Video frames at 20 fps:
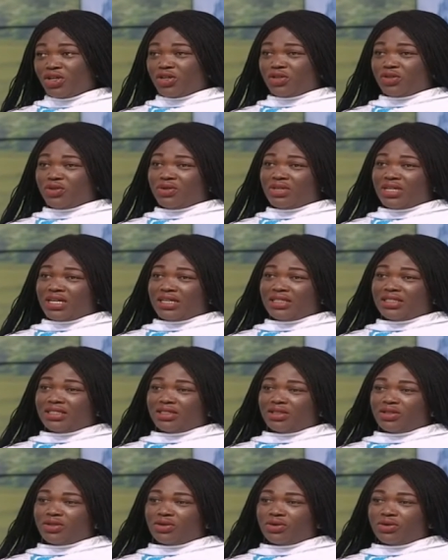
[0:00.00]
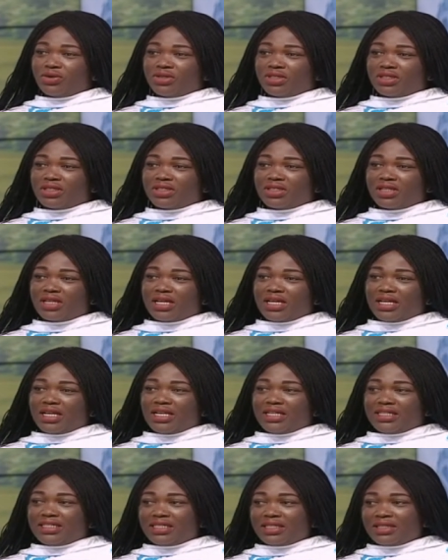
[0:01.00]
so that those
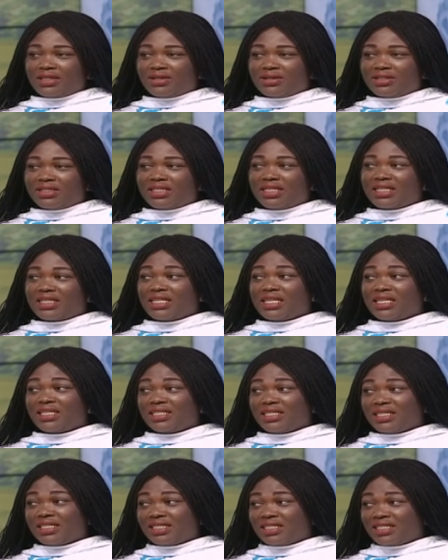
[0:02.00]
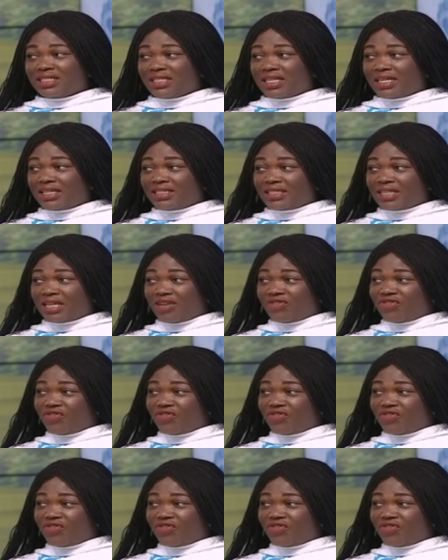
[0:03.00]
little sicknesses that mm.